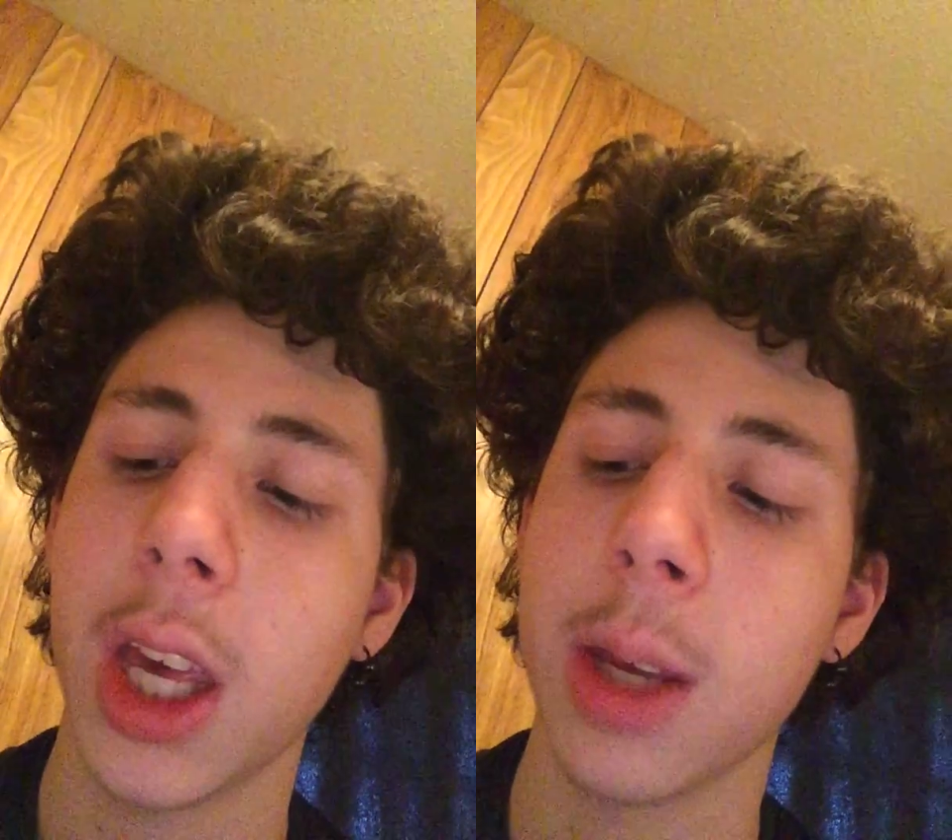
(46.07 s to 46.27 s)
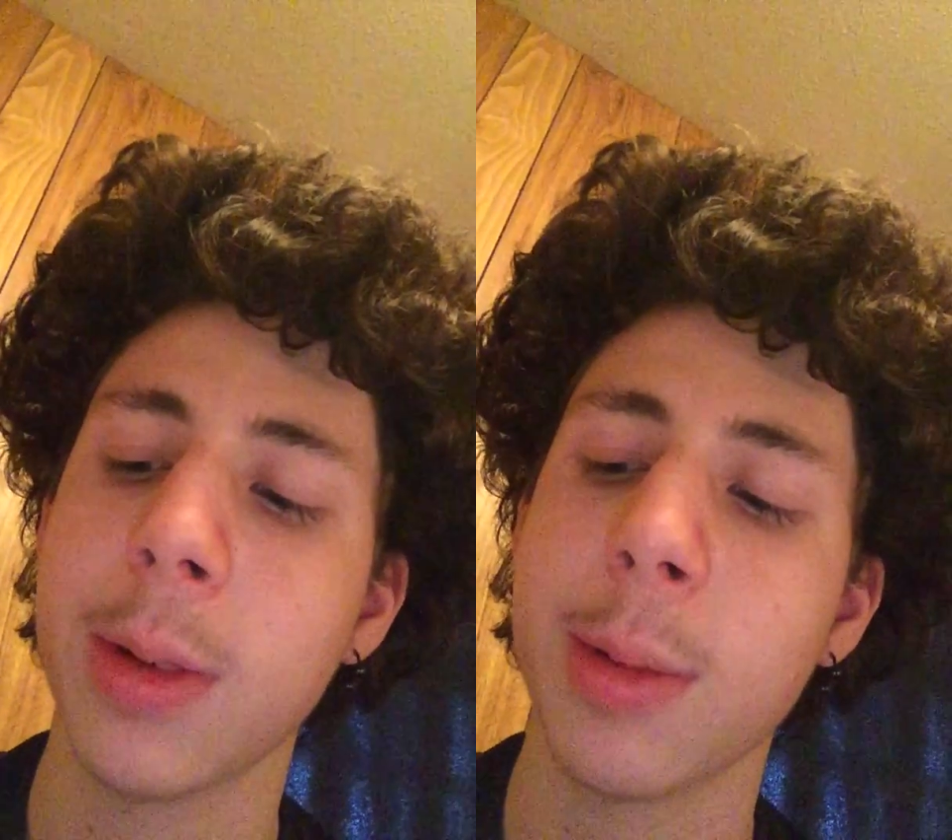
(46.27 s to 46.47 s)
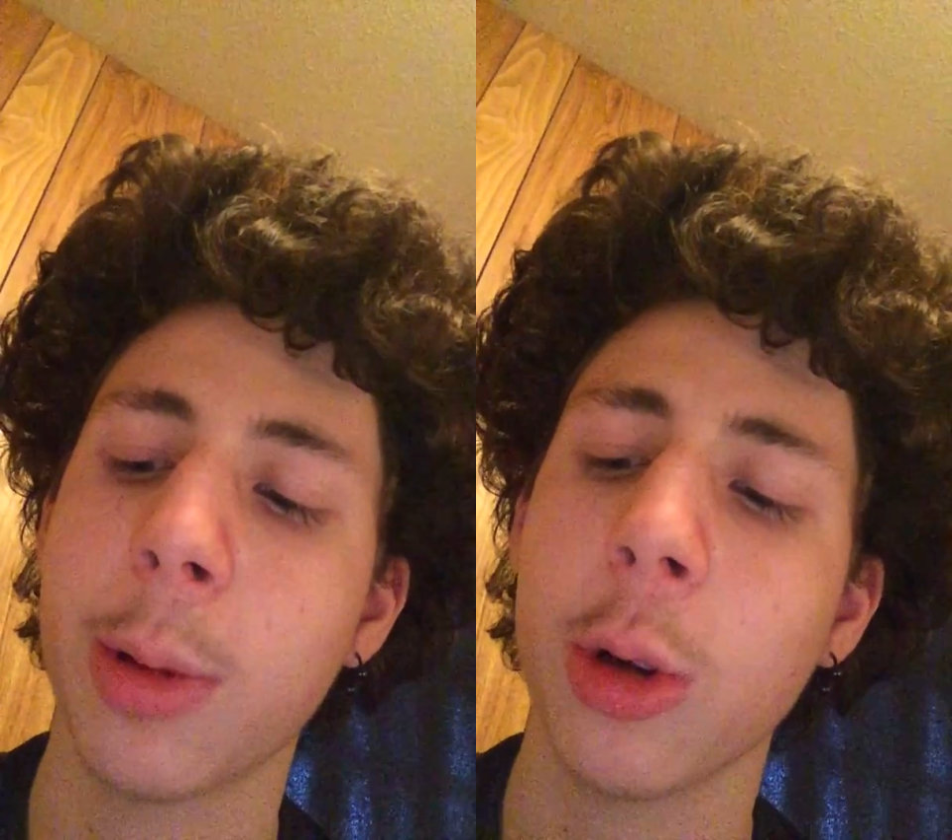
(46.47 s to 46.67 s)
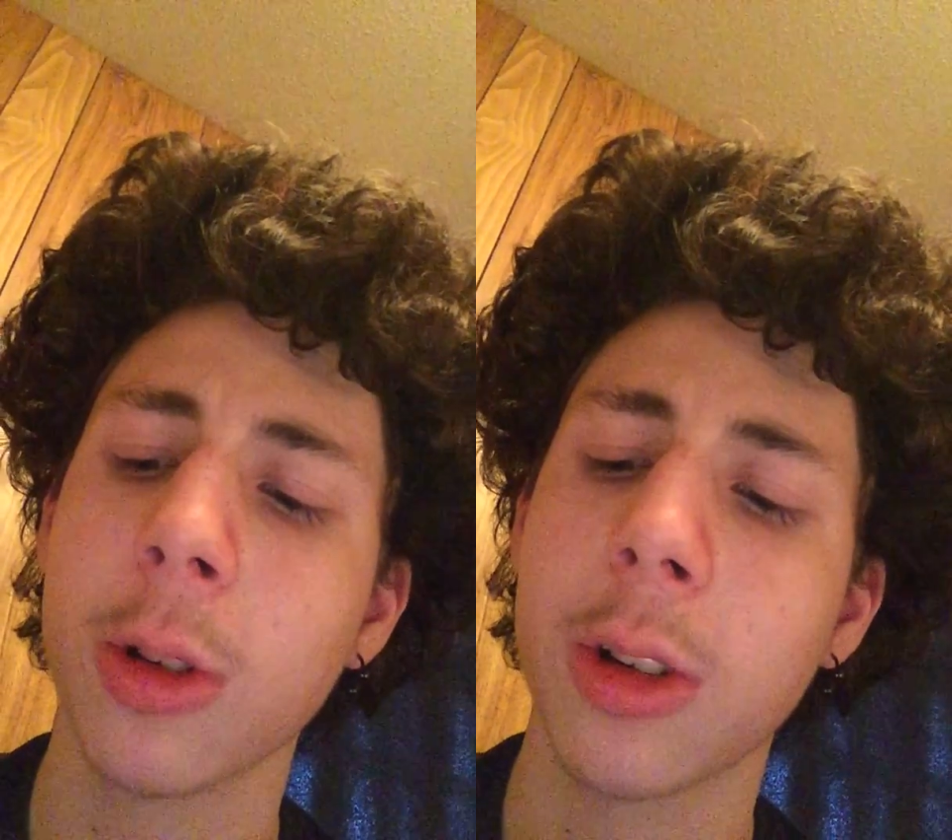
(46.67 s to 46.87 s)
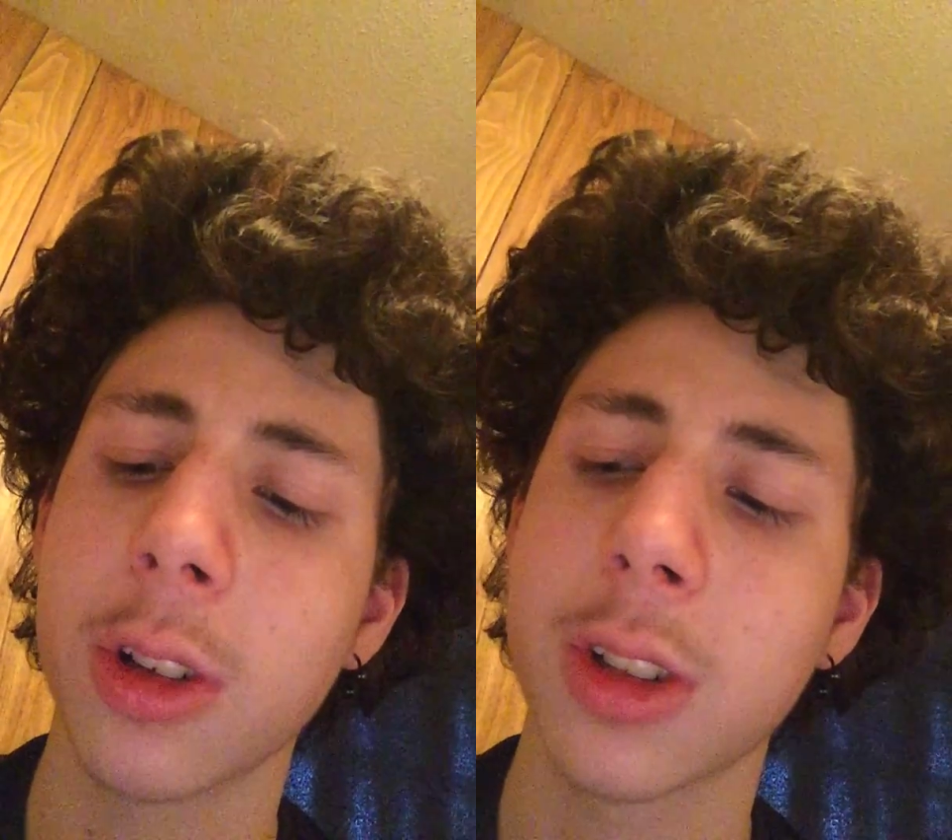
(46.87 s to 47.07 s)
Amy
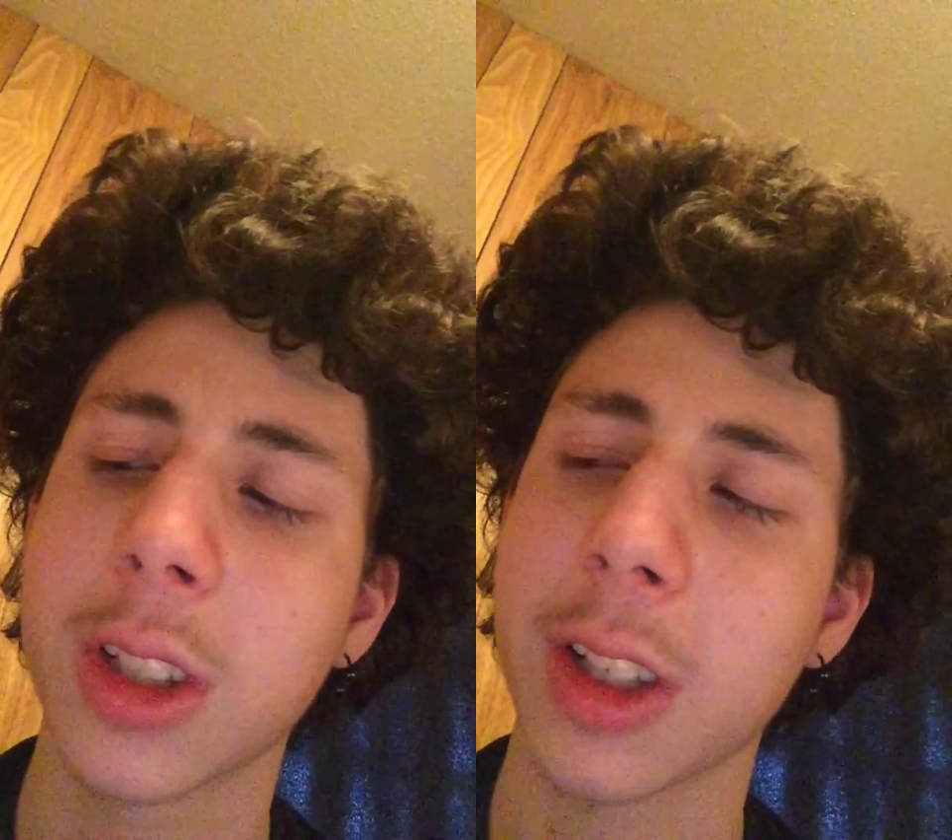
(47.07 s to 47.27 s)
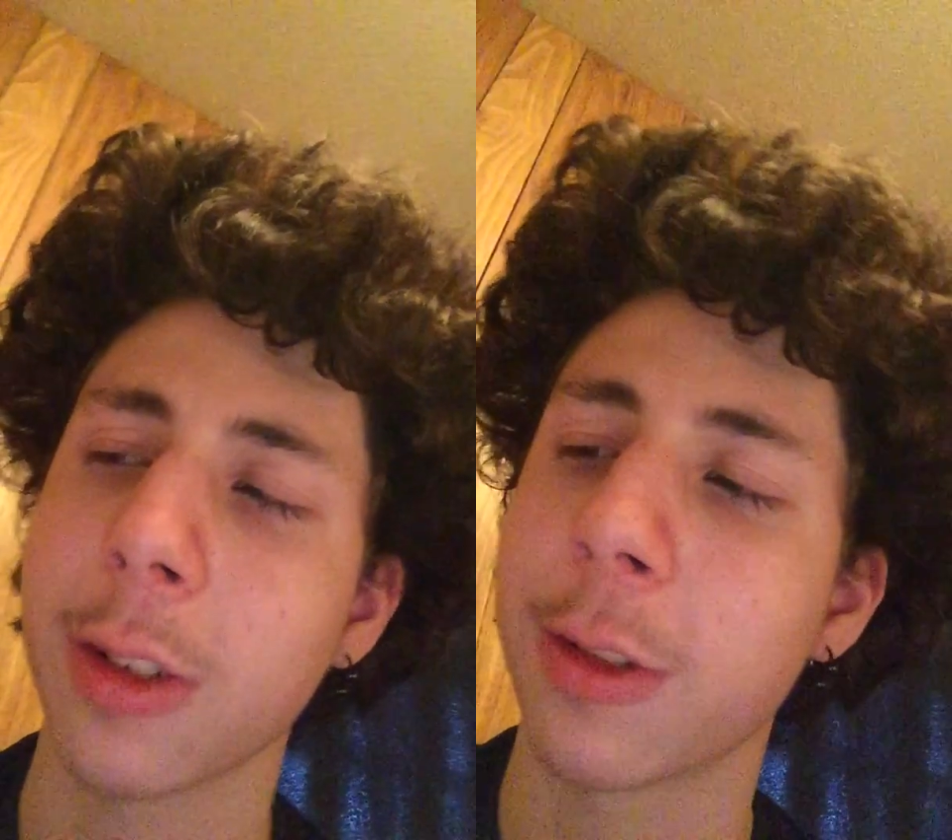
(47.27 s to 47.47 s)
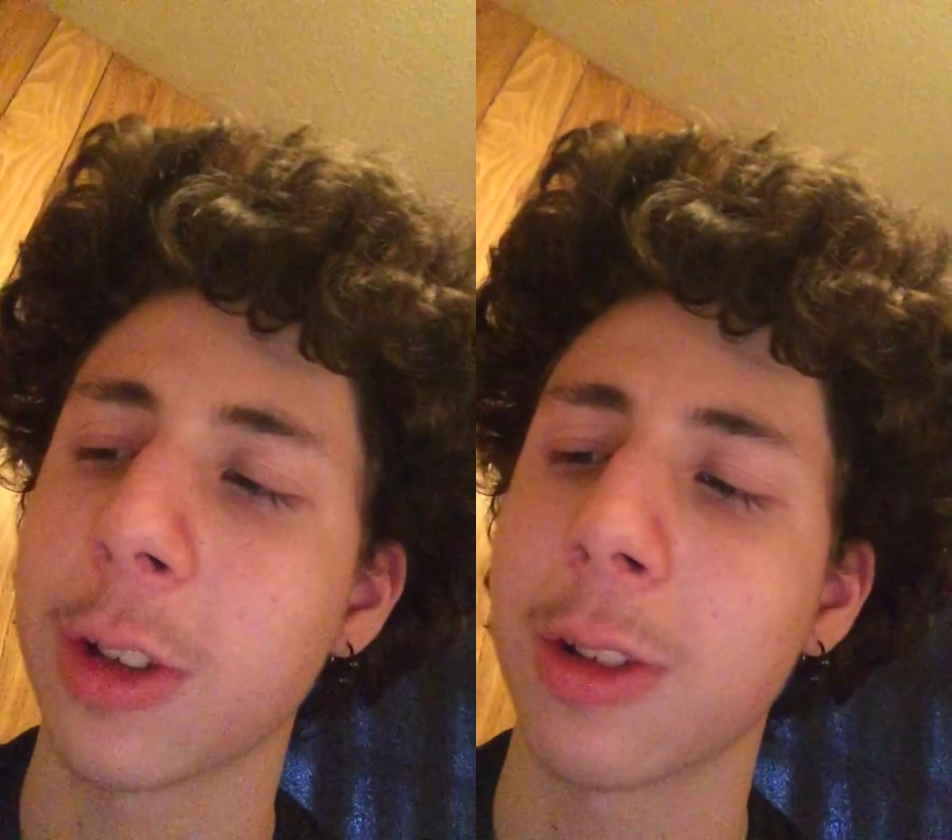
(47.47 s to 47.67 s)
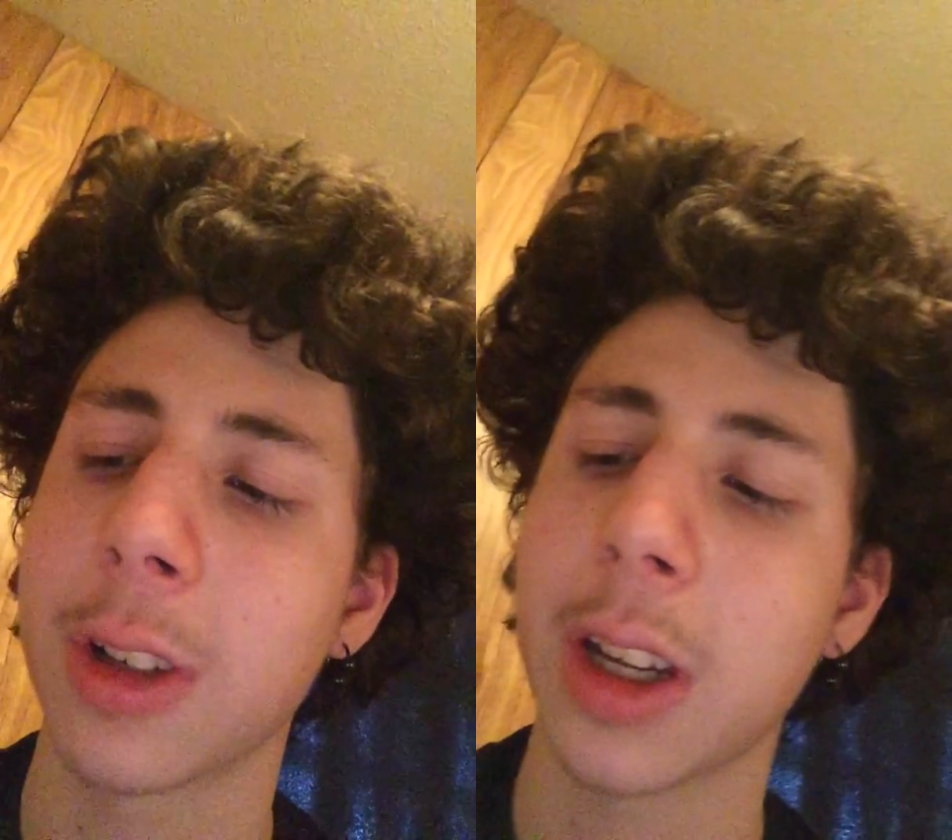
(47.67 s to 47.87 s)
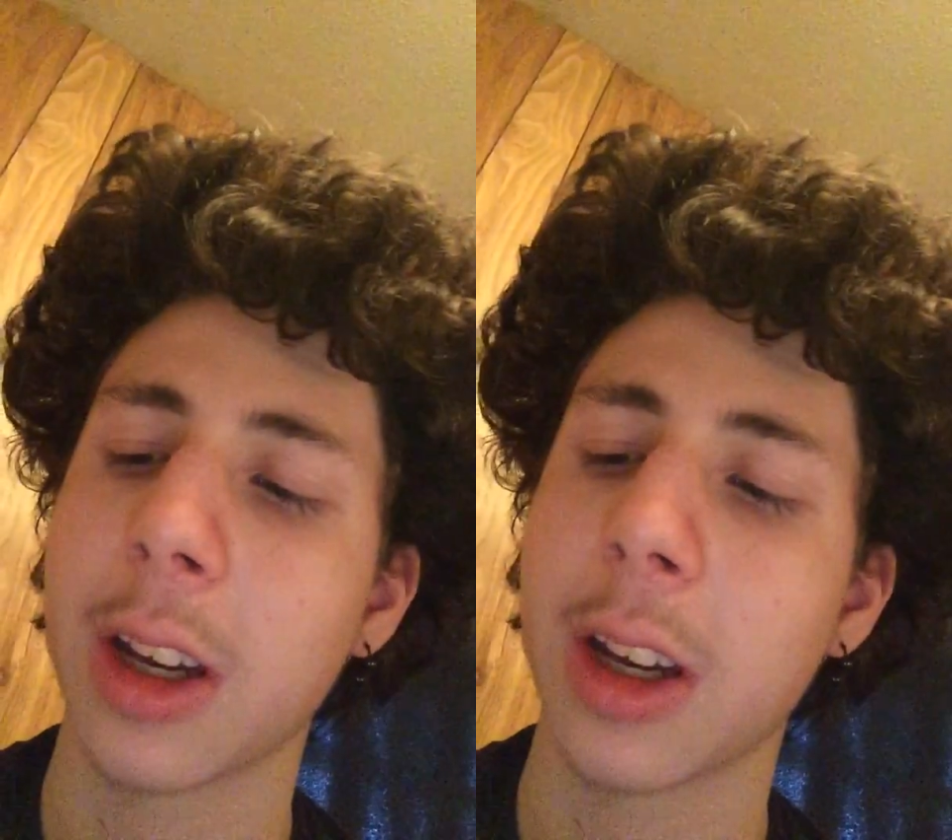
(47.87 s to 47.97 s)
pulled her cell phone